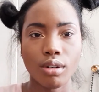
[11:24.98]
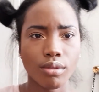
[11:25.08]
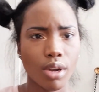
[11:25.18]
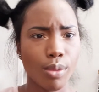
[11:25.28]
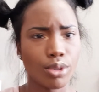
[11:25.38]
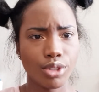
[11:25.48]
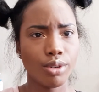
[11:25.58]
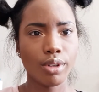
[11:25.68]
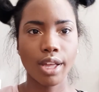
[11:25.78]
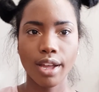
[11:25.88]
I wasn't
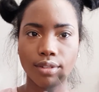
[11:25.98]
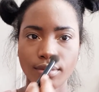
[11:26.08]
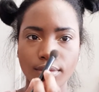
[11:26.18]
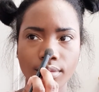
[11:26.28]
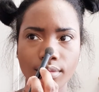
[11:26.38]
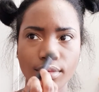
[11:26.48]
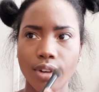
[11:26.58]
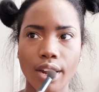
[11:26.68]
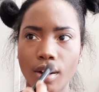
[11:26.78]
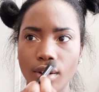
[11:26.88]
doing that
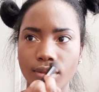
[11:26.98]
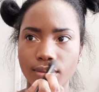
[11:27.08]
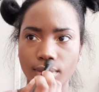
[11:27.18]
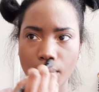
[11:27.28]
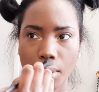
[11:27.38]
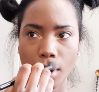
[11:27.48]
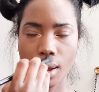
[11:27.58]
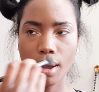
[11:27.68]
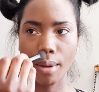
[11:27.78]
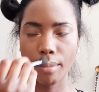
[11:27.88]
at all.
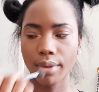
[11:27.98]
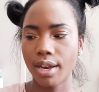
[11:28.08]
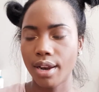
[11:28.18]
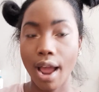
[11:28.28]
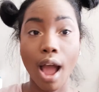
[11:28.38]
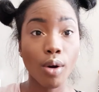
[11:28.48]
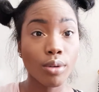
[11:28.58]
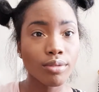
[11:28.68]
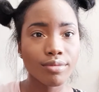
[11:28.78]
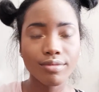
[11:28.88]
And now,
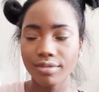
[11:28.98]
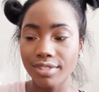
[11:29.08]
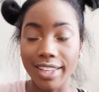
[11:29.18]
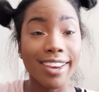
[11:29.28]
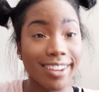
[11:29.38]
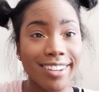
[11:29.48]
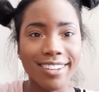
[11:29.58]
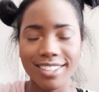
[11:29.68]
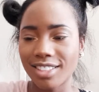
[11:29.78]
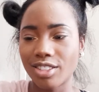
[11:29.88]
like,
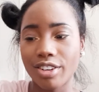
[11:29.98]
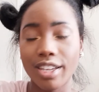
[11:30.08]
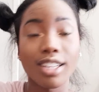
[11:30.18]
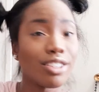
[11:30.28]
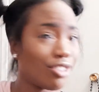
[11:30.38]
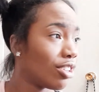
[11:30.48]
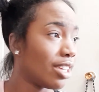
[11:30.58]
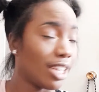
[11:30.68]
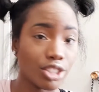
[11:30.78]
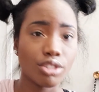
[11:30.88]
starting literally
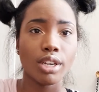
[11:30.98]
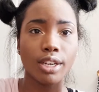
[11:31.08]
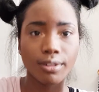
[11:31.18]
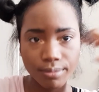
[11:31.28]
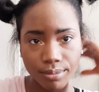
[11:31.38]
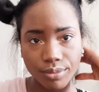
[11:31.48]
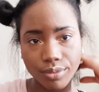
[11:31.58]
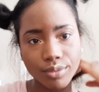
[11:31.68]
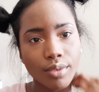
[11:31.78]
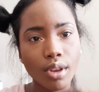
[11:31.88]
yesterday,
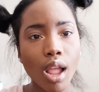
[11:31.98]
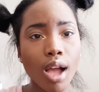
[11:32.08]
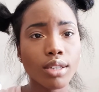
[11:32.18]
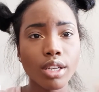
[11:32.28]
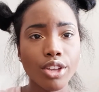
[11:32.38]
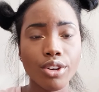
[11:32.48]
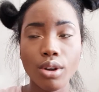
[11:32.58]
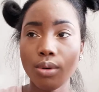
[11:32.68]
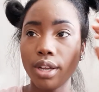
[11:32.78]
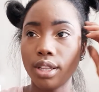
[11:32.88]
I was like, you know
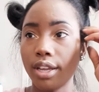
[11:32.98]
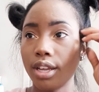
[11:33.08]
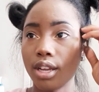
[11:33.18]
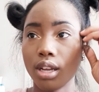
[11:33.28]
what, like,